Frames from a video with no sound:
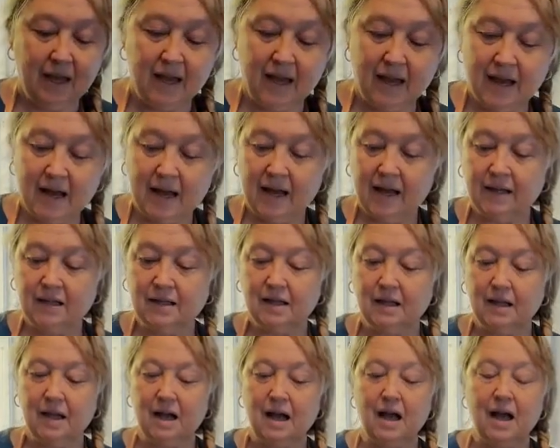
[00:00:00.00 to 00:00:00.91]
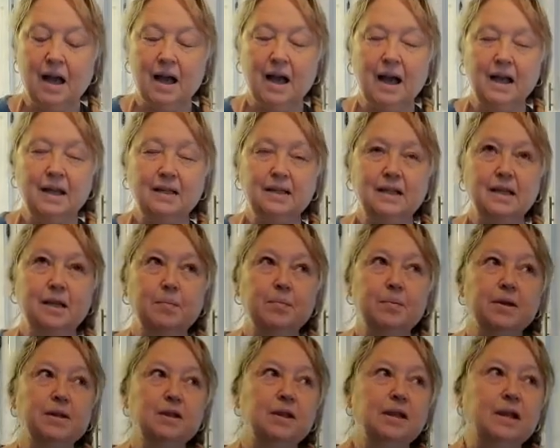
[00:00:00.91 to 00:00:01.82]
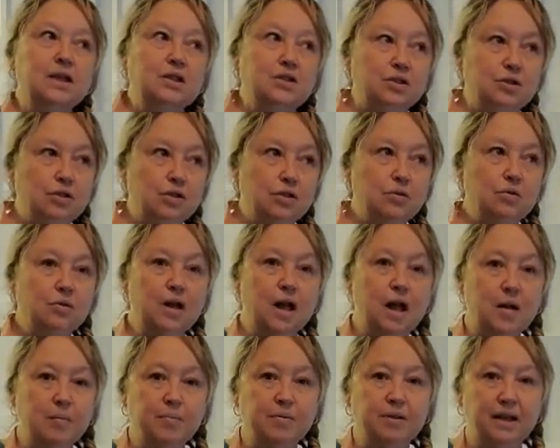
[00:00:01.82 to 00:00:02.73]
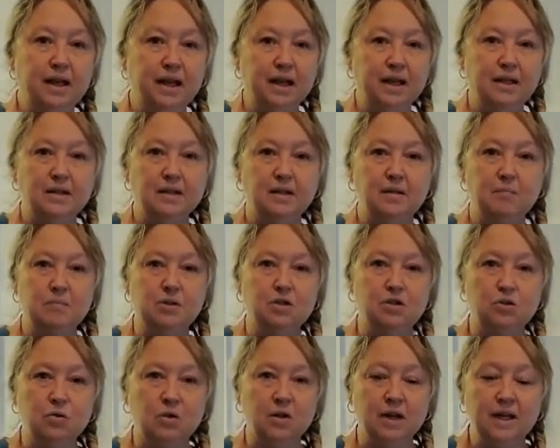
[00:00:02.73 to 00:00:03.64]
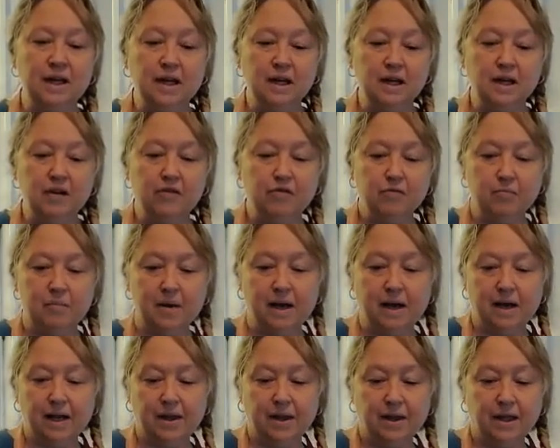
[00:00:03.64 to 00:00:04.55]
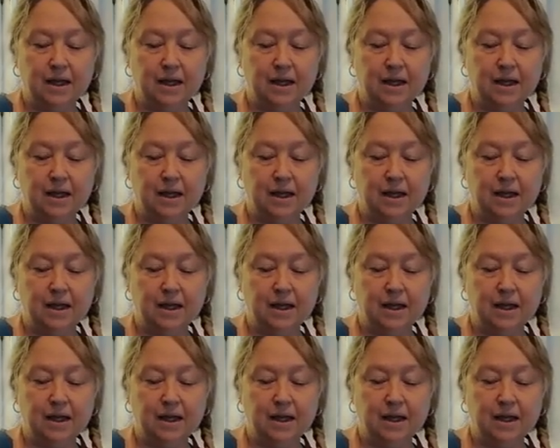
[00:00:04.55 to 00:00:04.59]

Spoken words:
And I typically do not plant the majority of my